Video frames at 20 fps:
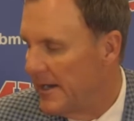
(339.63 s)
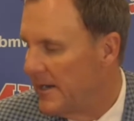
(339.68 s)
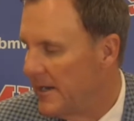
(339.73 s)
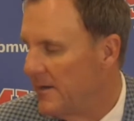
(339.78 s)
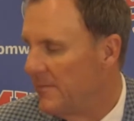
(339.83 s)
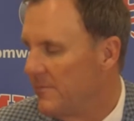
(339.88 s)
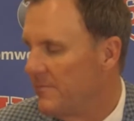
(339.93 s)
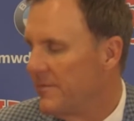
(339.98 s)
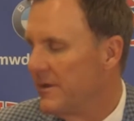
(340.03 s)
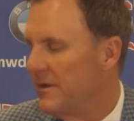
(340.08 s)

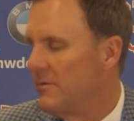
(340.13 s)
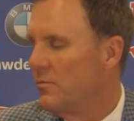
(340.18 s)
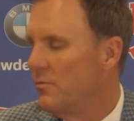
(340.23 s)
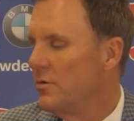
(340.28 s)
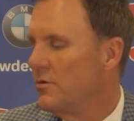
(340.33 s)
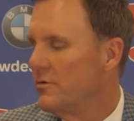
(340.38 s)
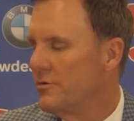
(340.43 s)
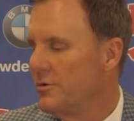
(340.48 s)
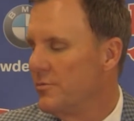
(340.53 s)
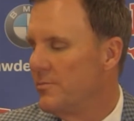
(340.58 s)
um, and
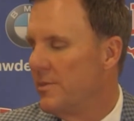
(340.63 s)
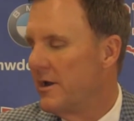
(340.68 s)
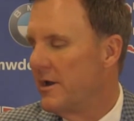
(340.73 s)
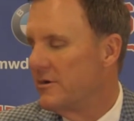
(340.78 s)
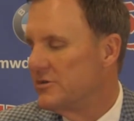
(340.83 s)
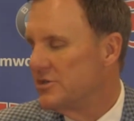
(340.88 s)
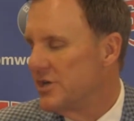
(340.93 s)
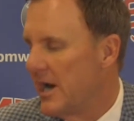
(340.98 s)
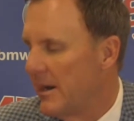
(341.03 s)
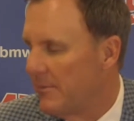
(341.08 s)
we'll do a
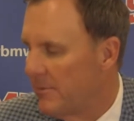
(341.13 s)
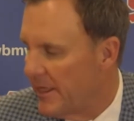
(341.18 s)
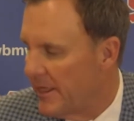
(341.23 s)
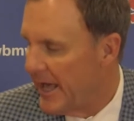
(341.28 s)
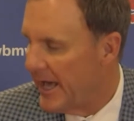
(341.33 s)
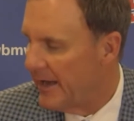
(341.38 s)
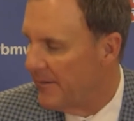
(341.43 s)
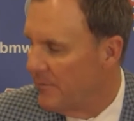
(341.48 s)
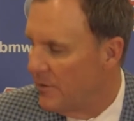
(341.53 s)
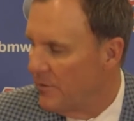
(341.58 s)
better job of
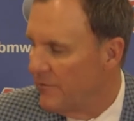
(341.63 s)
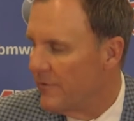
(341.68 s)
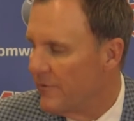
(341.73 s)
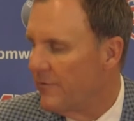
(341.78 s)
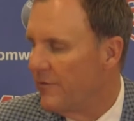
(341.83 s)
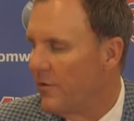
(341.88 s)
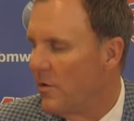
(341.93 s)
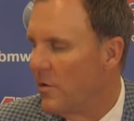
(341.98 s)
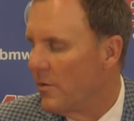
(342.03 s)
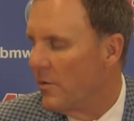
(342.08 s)
that moving
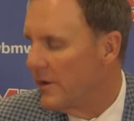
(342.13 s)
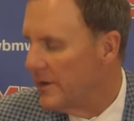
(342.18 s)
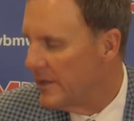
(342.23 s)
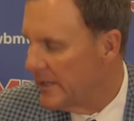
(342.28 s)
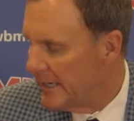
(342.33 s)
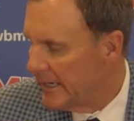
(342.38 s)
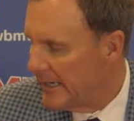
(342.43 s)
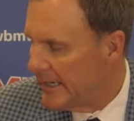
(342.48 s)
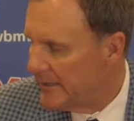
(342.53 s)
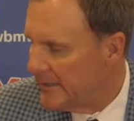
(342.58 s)
forward.
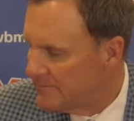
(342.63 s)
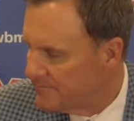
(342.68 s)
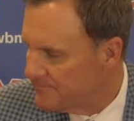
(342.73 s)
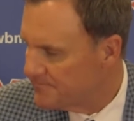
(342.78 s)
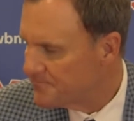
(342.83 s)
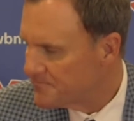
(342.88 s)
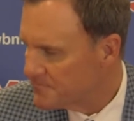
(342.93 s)
Um,